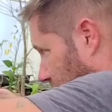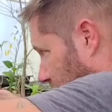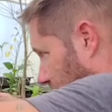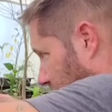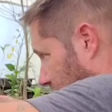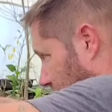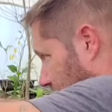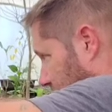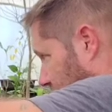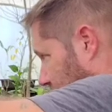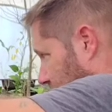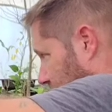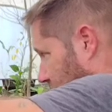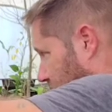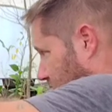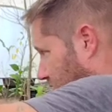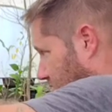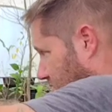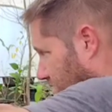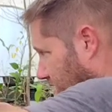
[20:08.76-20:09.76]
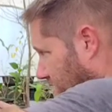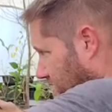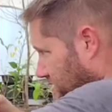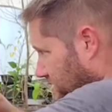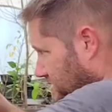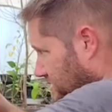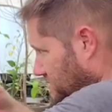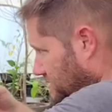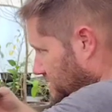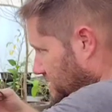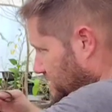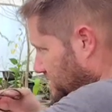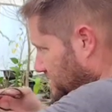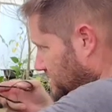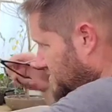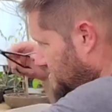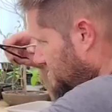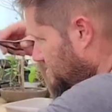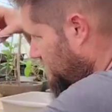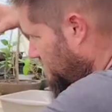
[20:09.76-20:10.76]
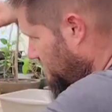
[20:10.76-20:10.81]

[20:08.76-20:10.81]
crazy. It's growing around this branch. I